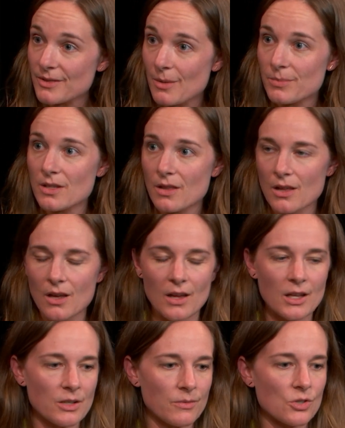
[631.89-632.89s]
up to the
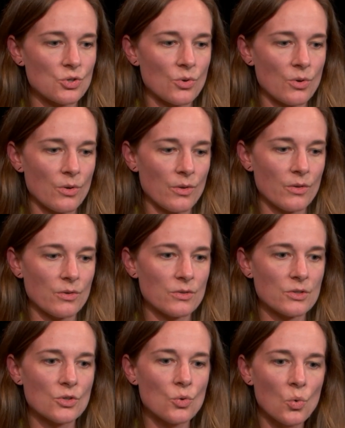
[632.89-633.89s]
individual
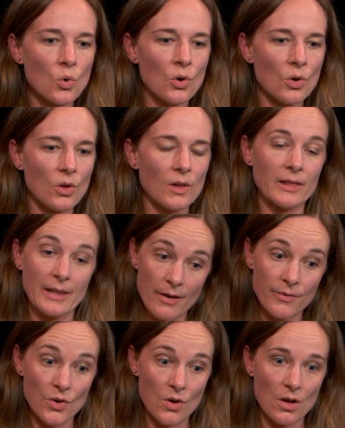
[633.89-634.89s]
school
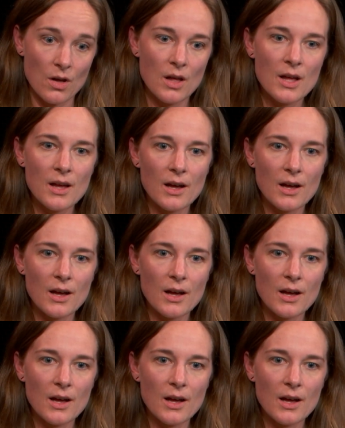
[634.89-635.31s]
level,